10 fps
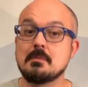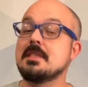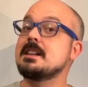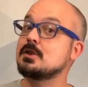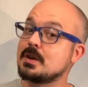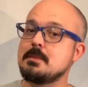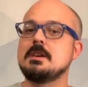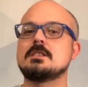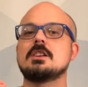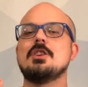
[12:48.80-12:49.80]
but that's okay
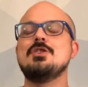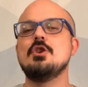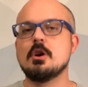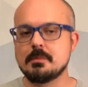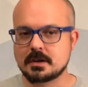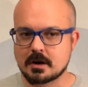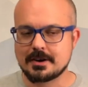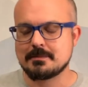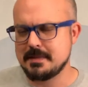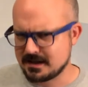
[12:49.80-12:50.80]
because
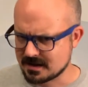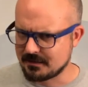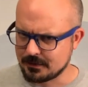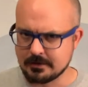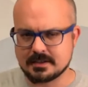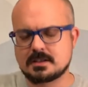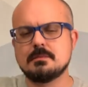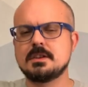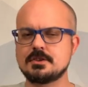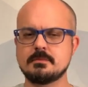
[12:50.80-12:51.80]
Gnomengarde makes up for it.
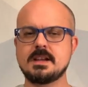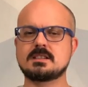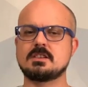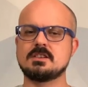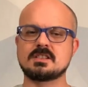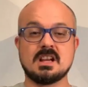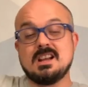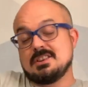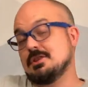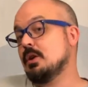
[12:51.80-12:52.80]
Some Dungeon Masters
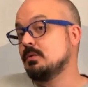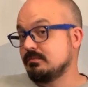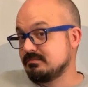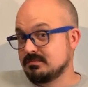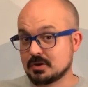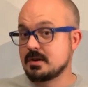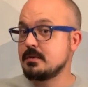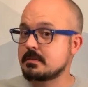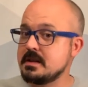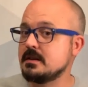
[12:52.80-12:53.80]
don't agree
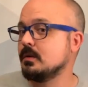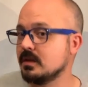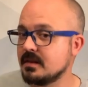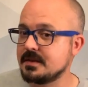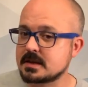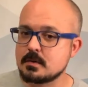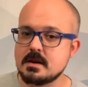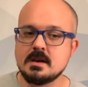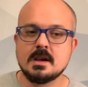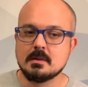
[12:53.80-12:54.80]
with me, don't love this
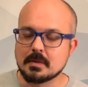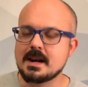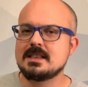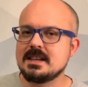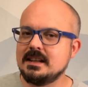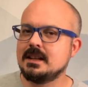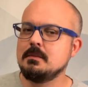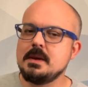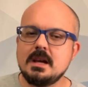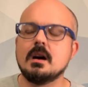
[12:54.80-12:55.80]
one, but I think it can
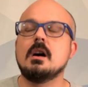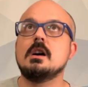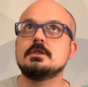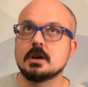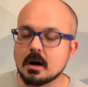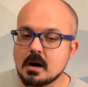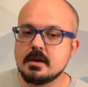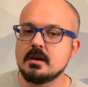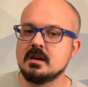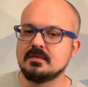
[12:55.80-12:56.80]
be a
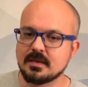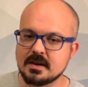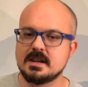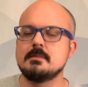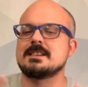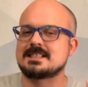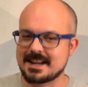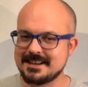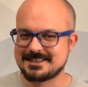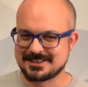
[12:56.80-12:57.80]
ton of fun and I'm
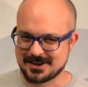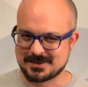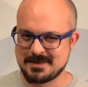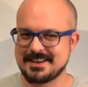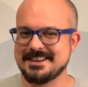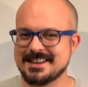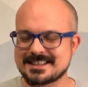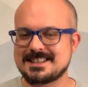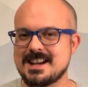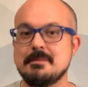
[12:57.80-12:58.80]
excited to talk about it
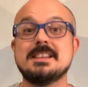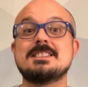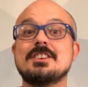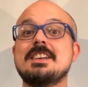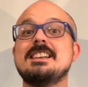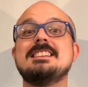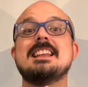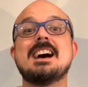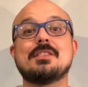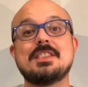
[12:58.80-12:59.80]
next time. Until then, get
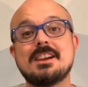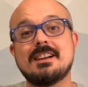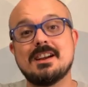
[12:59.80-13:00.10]
out there,